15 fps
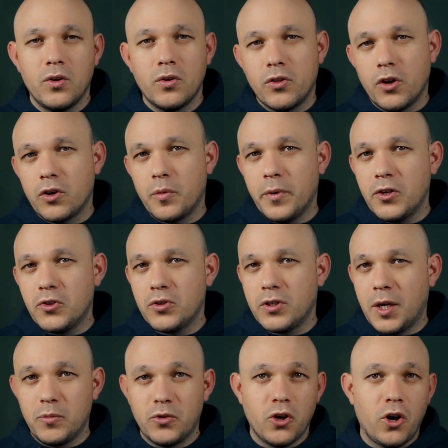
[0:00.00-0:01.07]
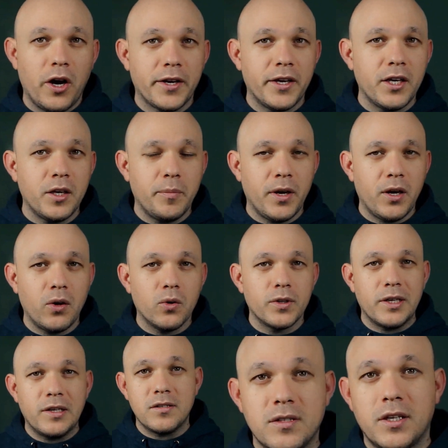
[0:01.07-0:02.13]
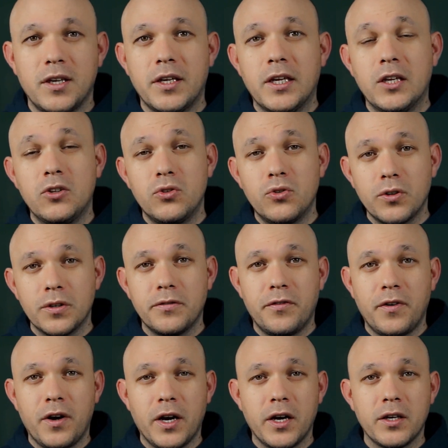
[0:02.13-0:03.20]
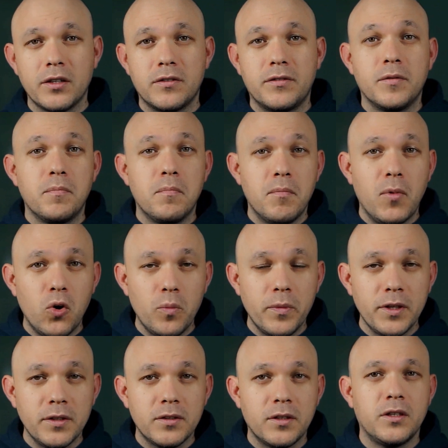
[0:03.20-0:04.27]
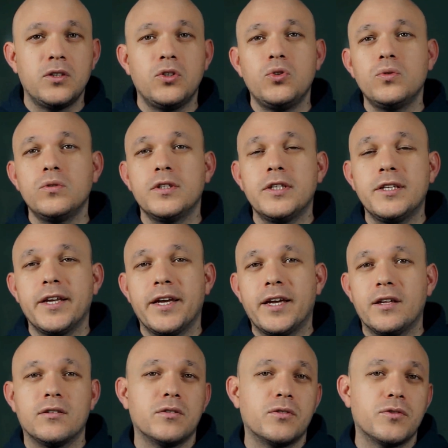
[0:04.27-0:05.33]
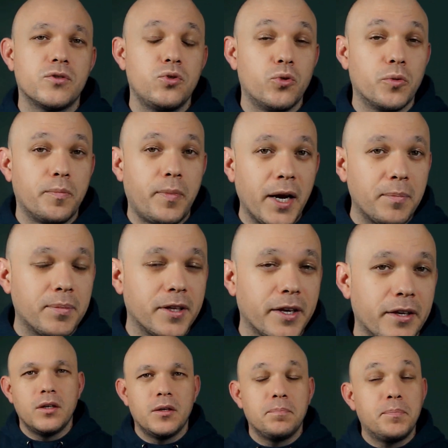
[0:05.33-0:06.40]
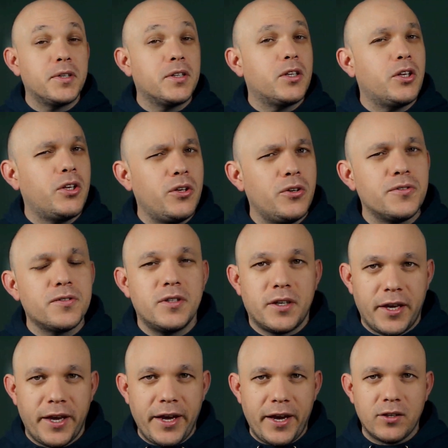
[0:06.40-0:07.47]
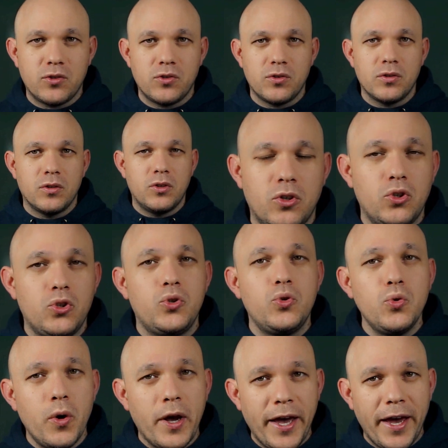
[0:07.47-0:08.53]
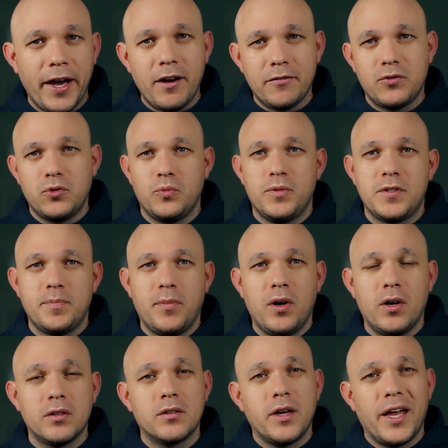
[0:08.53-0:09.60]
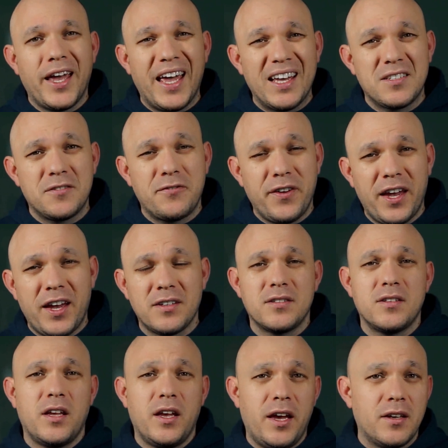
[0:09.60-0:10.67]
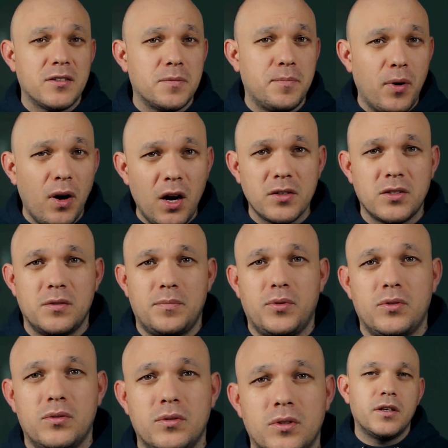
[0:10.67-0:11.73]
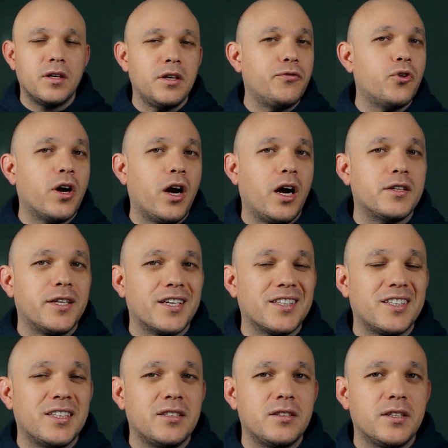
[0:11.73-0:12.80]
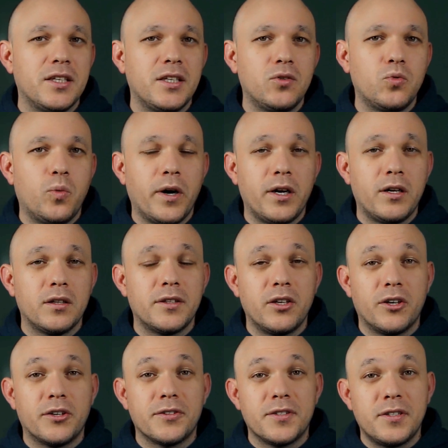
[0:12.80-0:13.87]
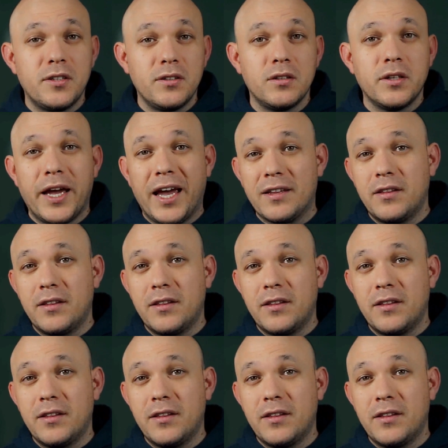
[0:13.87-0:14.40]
The automation I'm talking about is getting notified the moment a new lead enters your pipeline. But here's the catch. You have to respond as fast as possible. If you contact a lead while they are still at